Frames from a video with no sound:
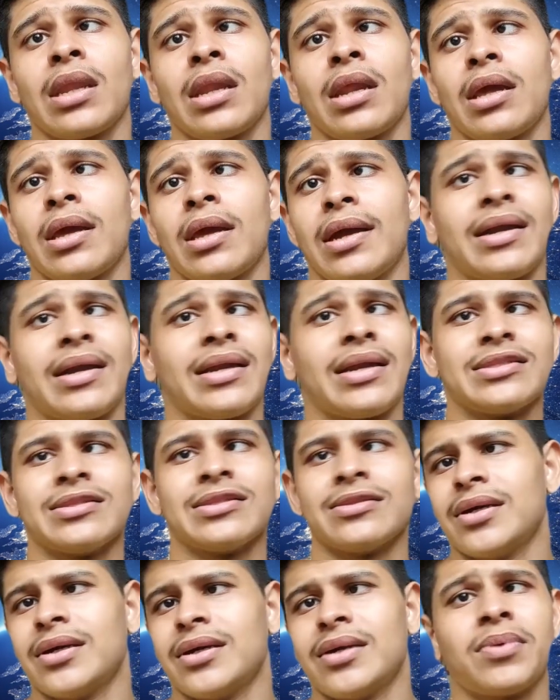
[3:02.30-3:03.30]
it is
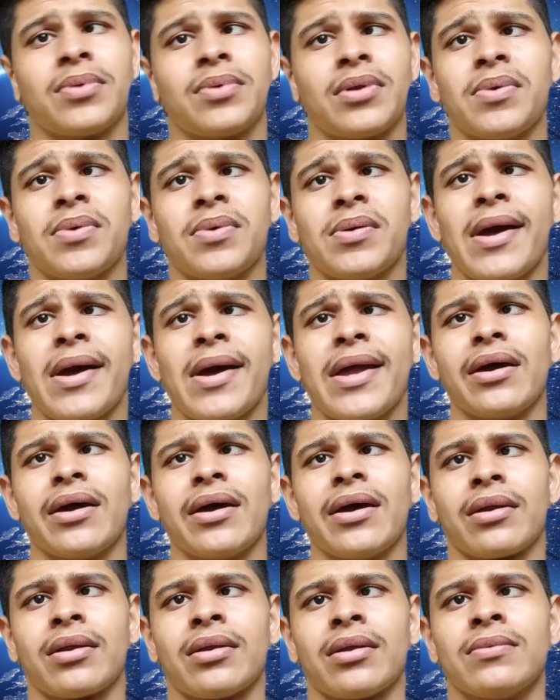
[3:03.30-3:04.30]
not a proper manner,
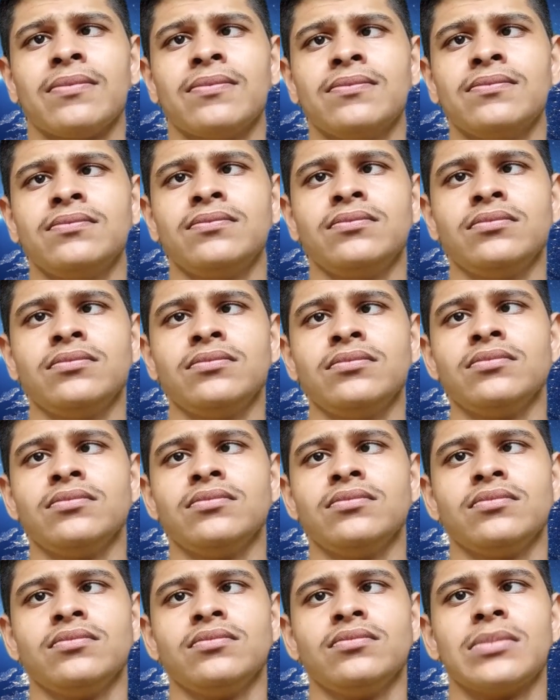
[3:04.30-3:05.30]

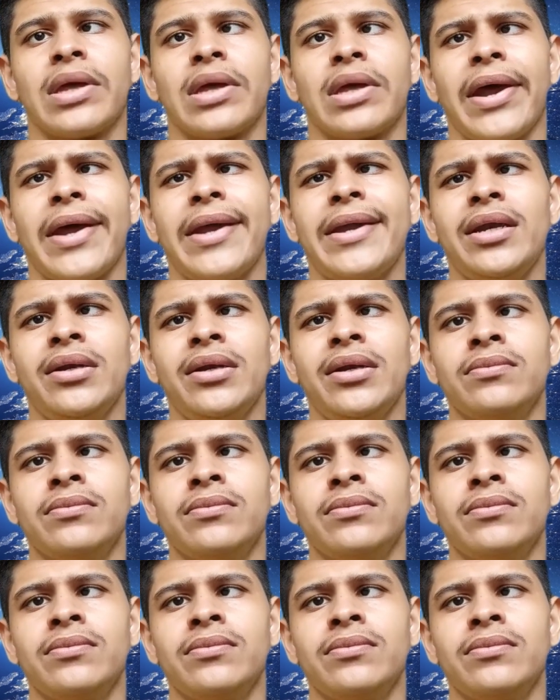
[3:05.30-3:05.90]
right?